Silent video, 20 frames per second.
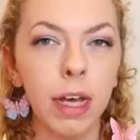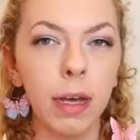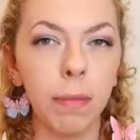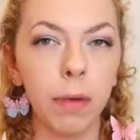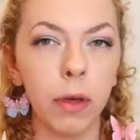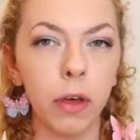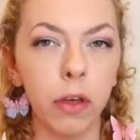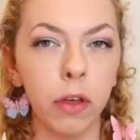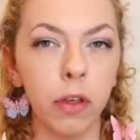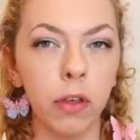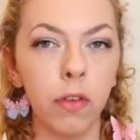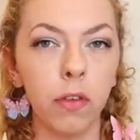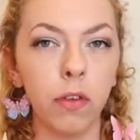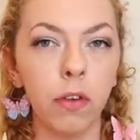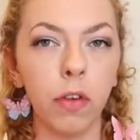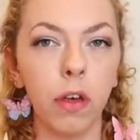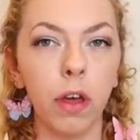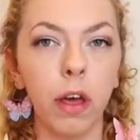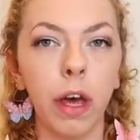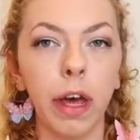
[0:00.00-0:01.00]

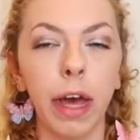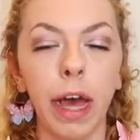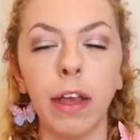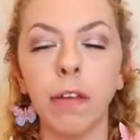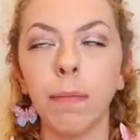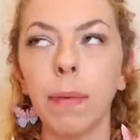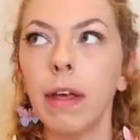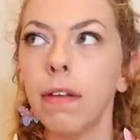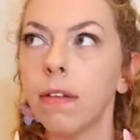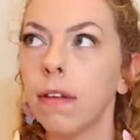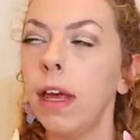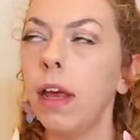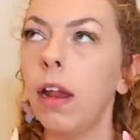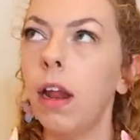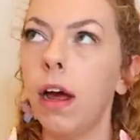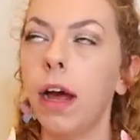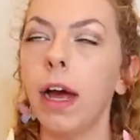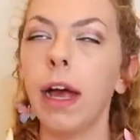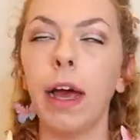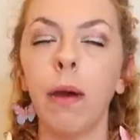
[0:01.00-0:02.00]
because, okay, it's basically
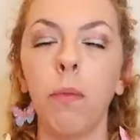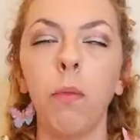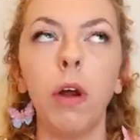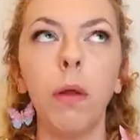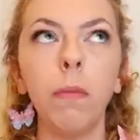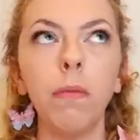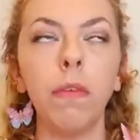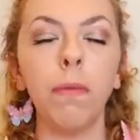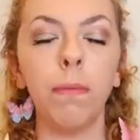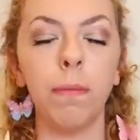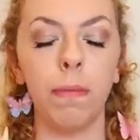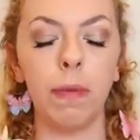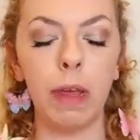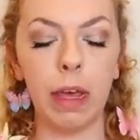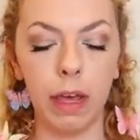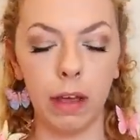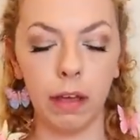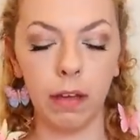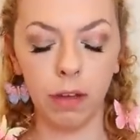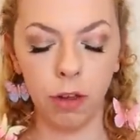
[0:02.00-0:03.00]
like, okay, what I'm
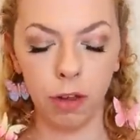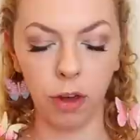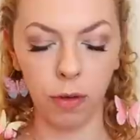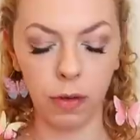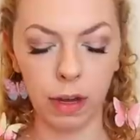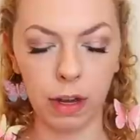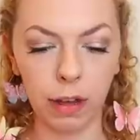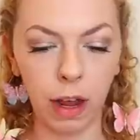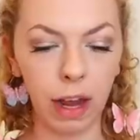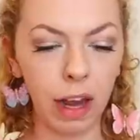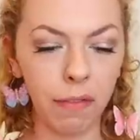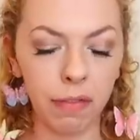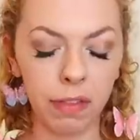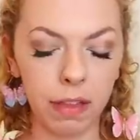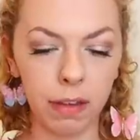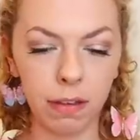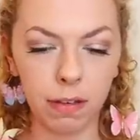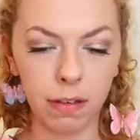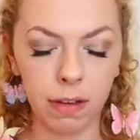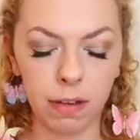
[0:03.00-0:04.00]
being shown is, I love
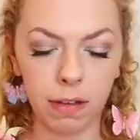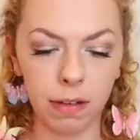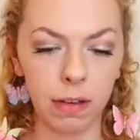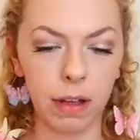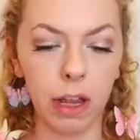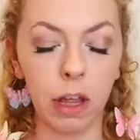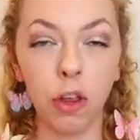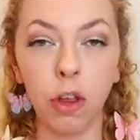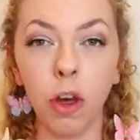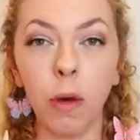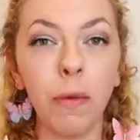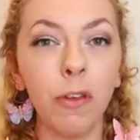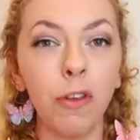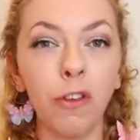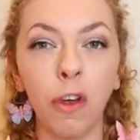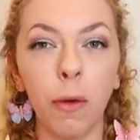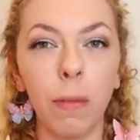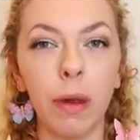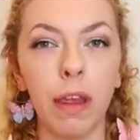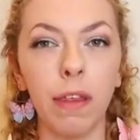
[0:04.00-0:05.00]
this. They're showing me
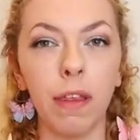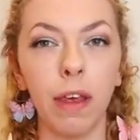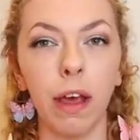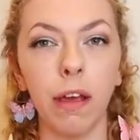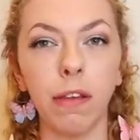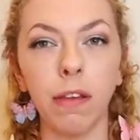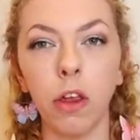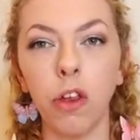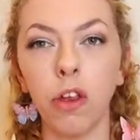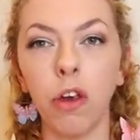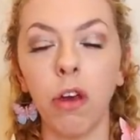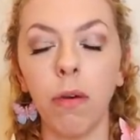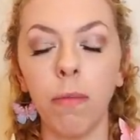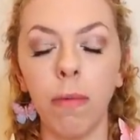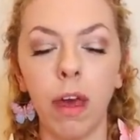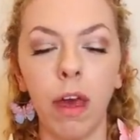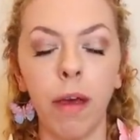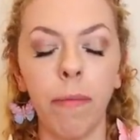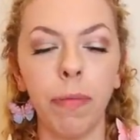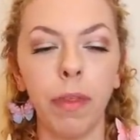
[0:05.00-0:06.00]
so many things. They're showing
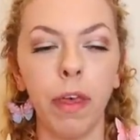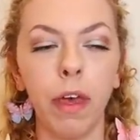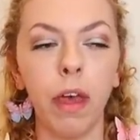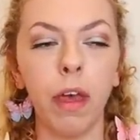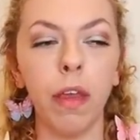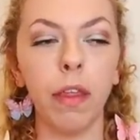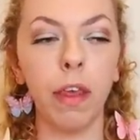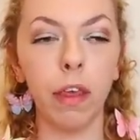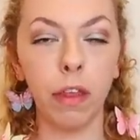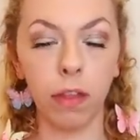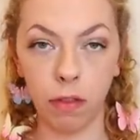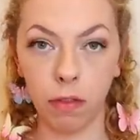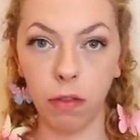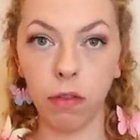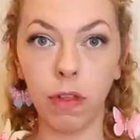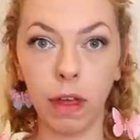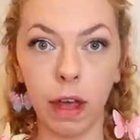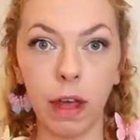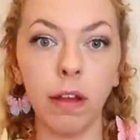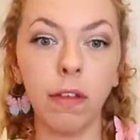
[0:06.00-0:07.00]
me, they
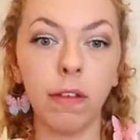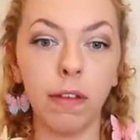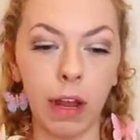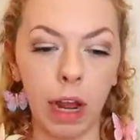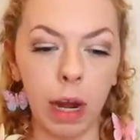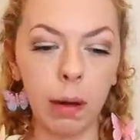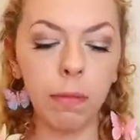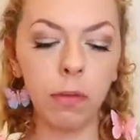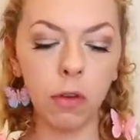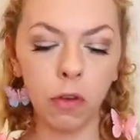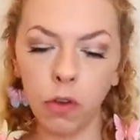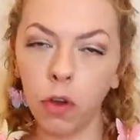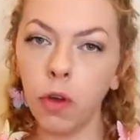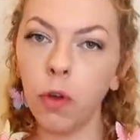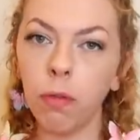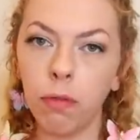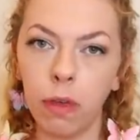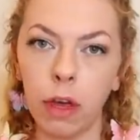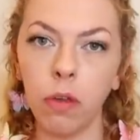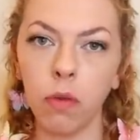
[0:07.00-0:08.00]
say, tell them the
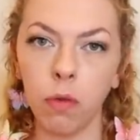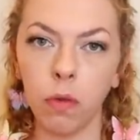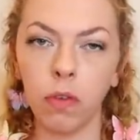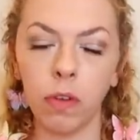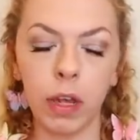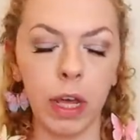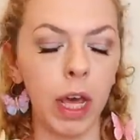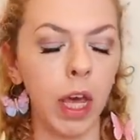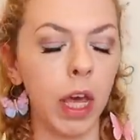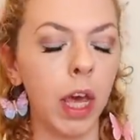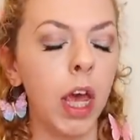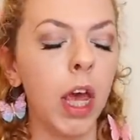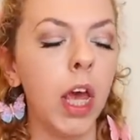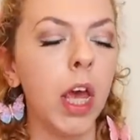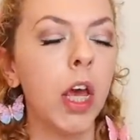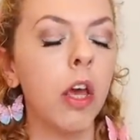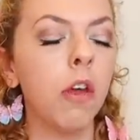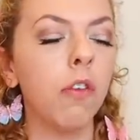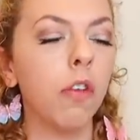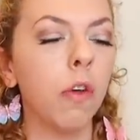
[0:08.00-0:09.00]
two things you're seeing.
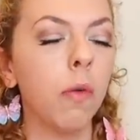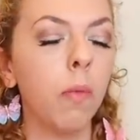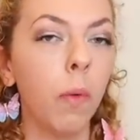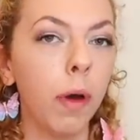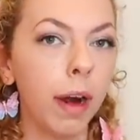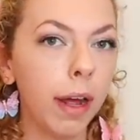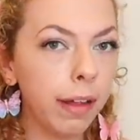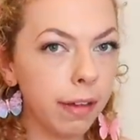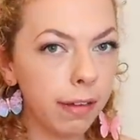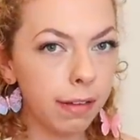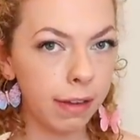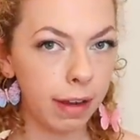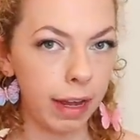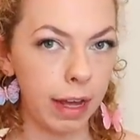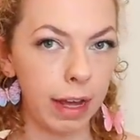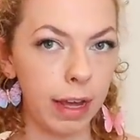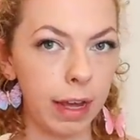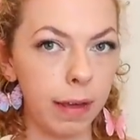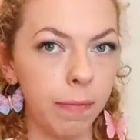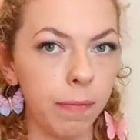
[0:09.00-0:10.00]
So what I
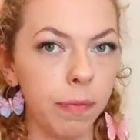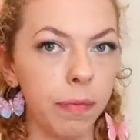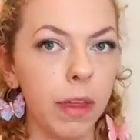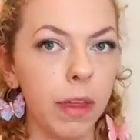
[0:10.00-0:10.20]
see